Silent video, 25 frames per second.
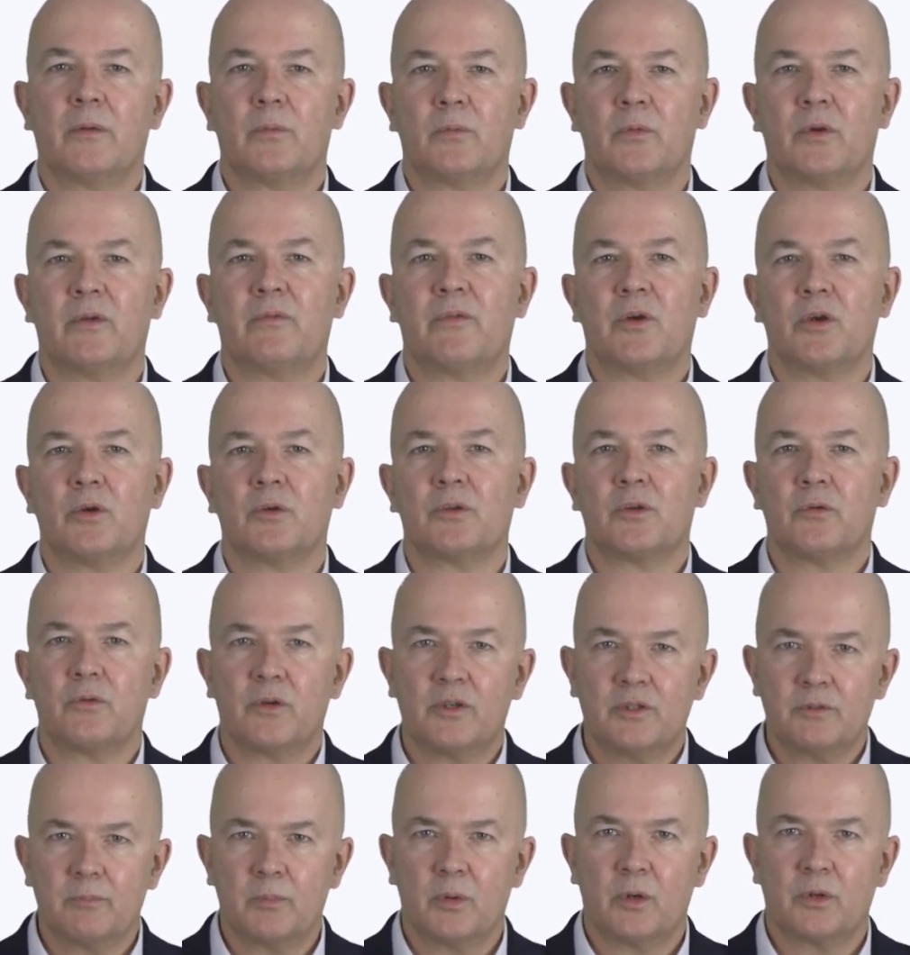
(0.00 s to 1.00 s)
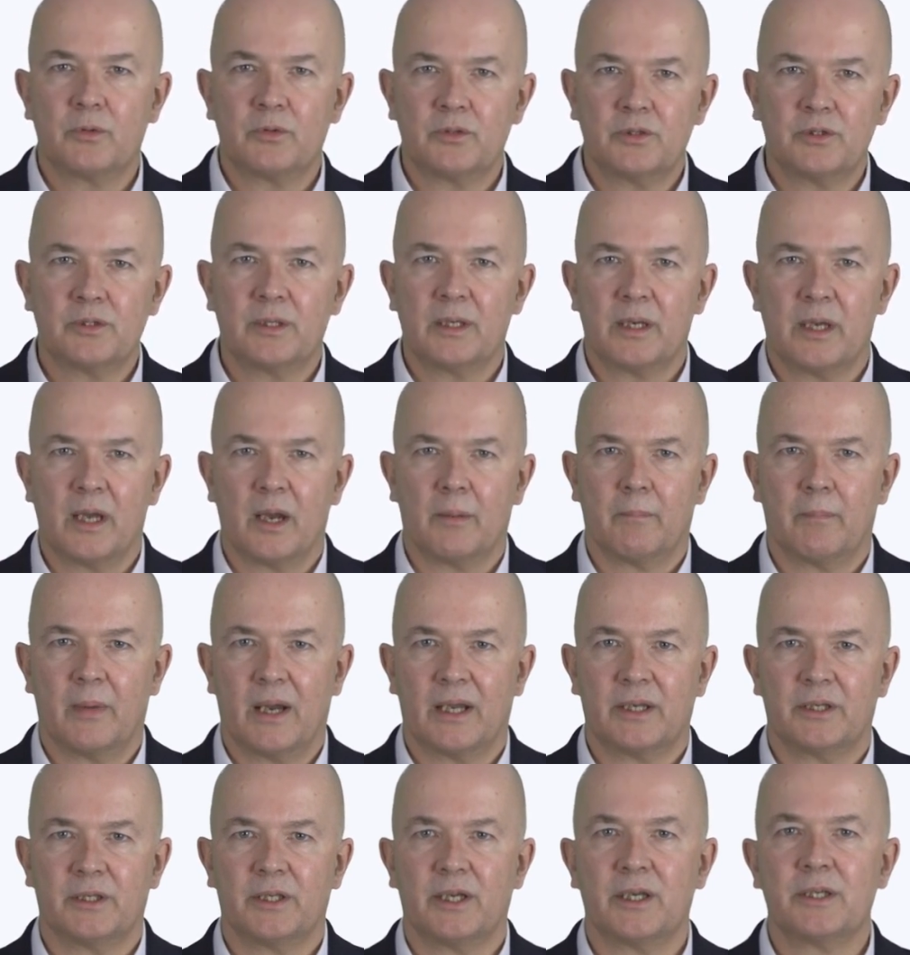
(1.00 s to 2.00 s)
Review the response,
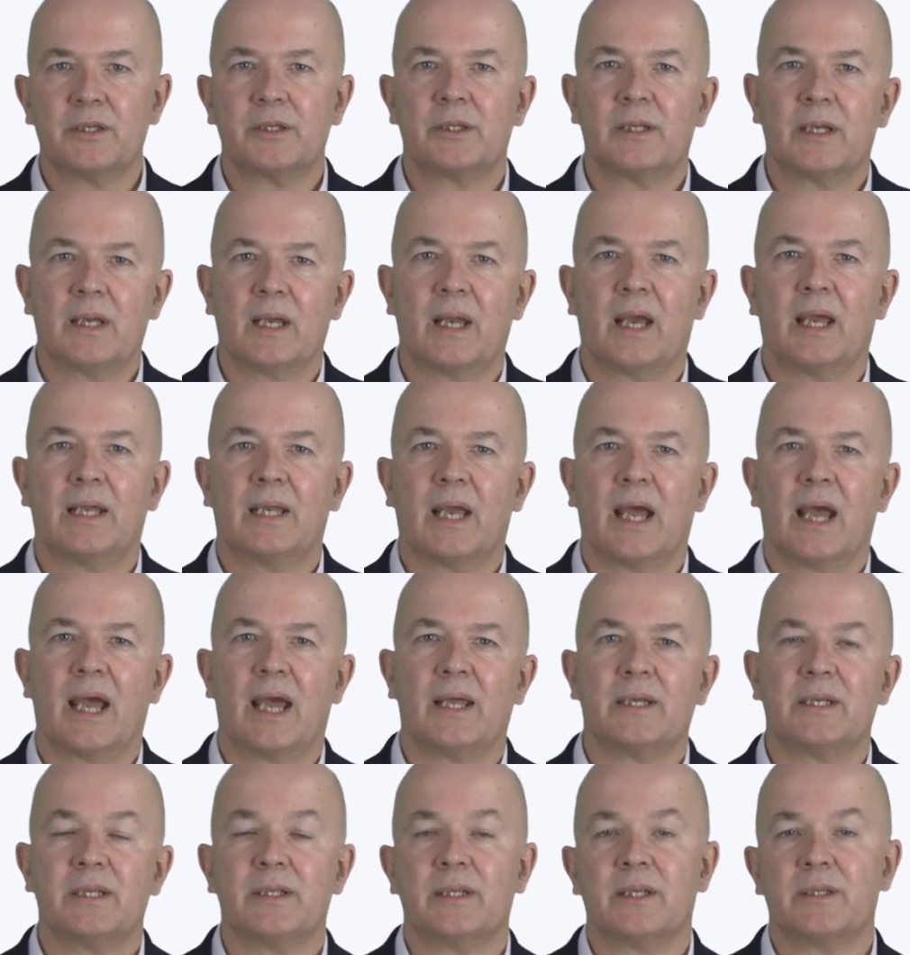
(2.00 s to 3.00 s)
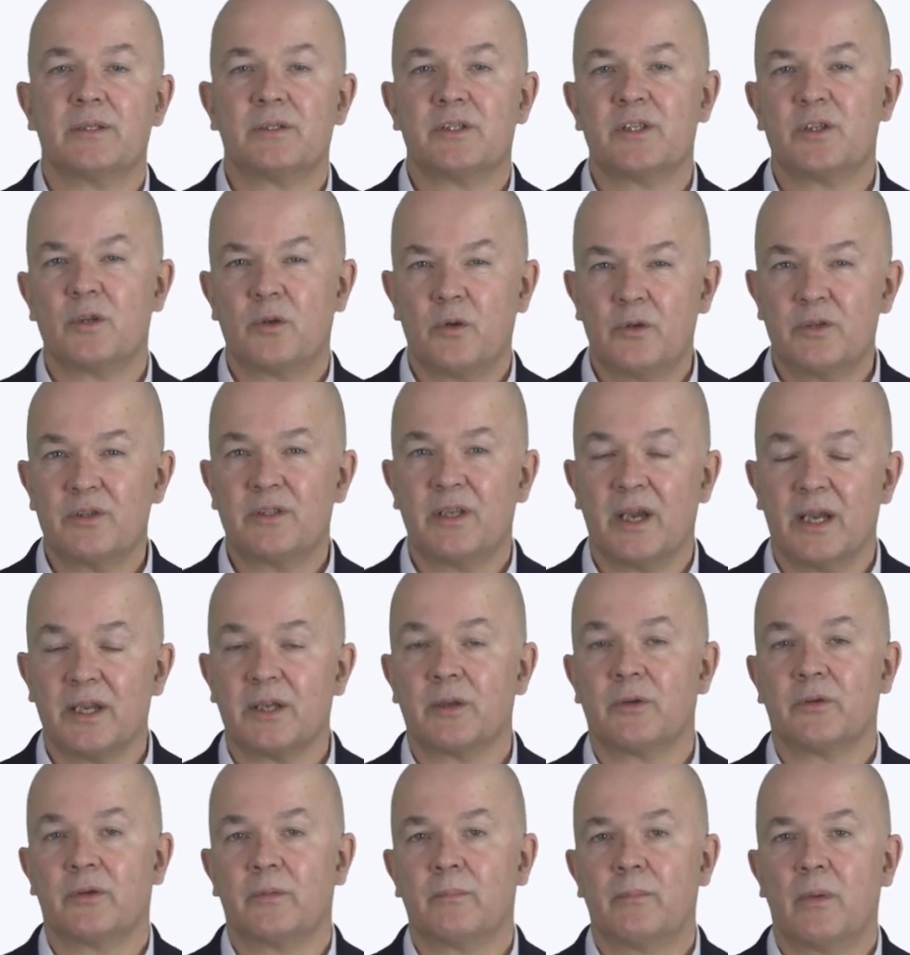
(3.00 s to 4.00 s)
amend it, and add it into your
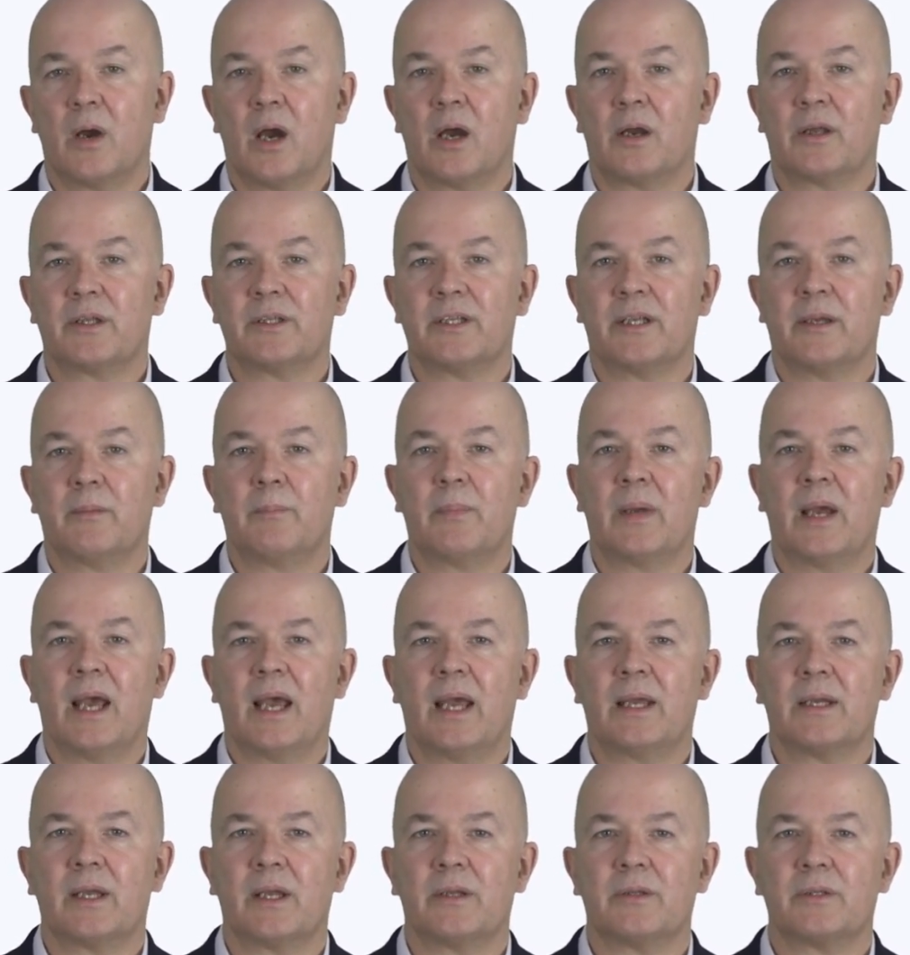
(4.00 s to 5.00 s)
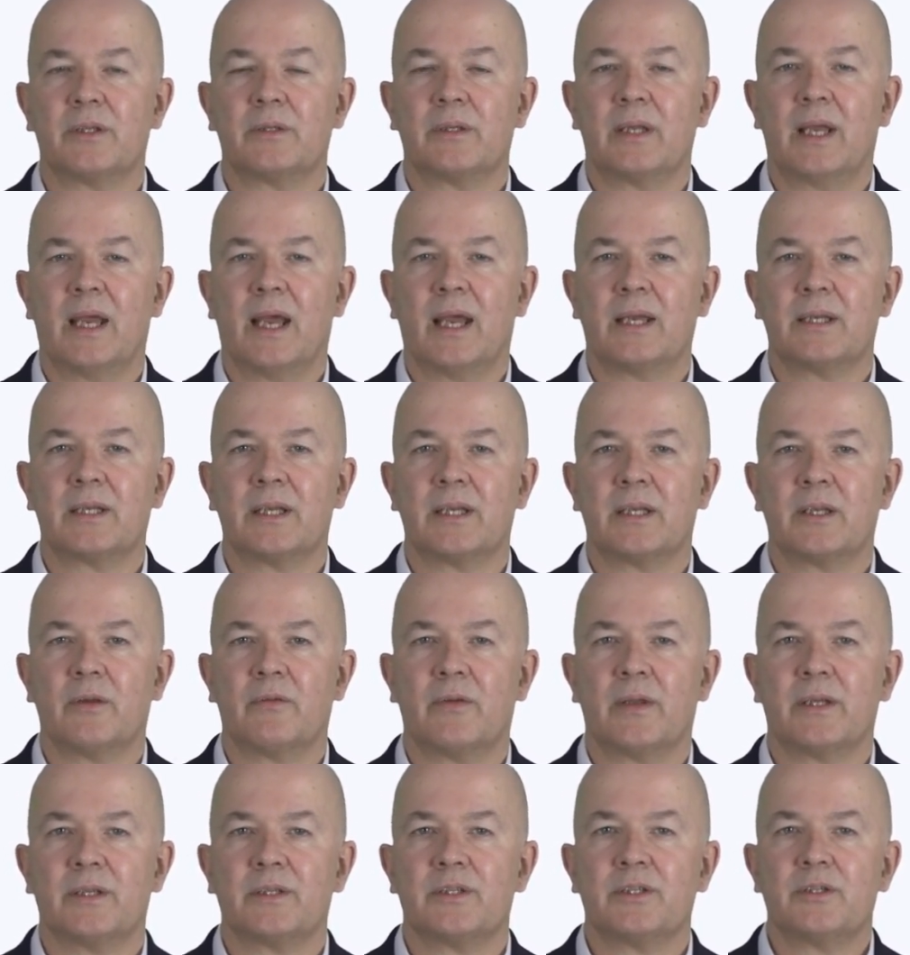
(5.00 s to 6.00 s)
sales and marketing plan under the heading
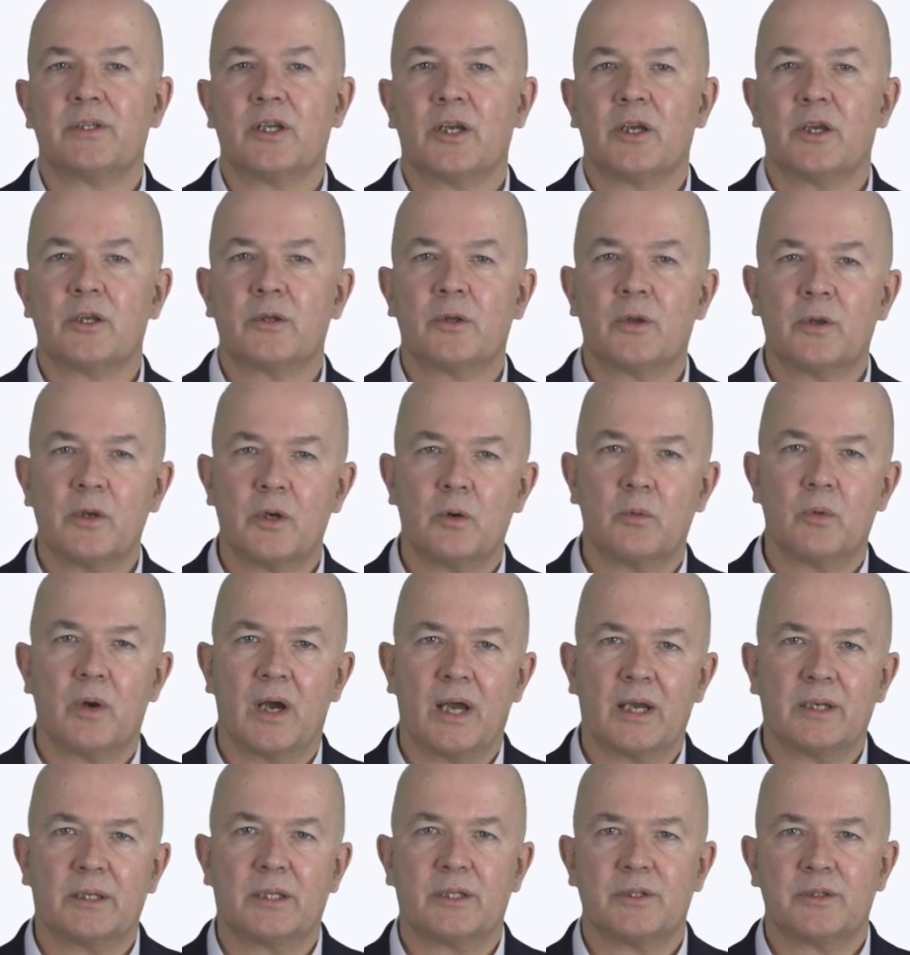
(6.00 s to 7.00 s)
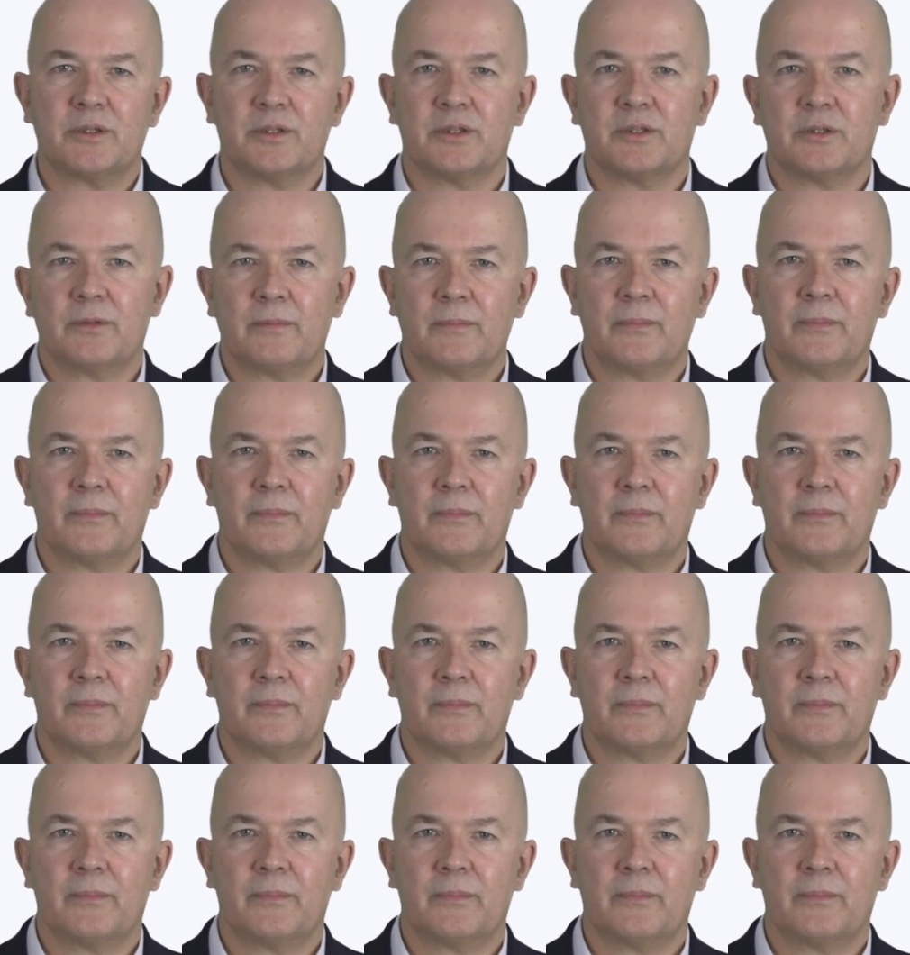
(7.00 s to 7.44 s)
of External Awareness.